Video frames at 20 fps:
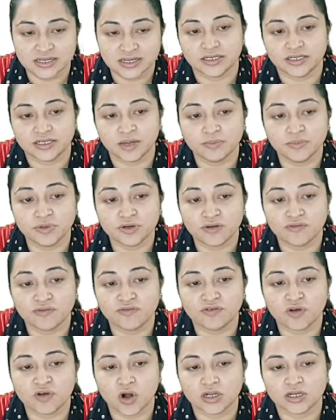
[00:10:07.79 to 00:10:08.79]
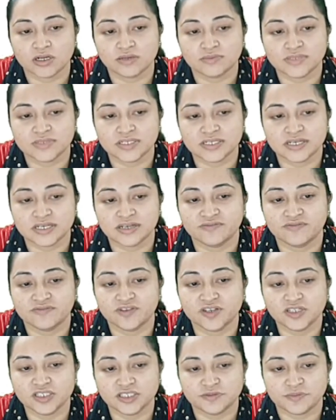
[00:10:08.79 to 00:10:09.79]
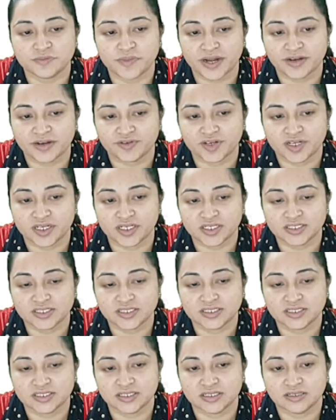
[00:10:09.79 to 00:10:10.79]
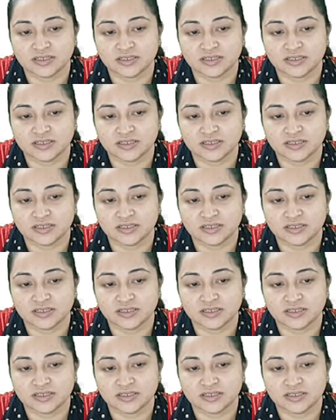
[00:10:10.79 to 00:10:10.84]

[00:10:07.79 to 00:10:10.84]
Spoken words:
number of columns in first matrix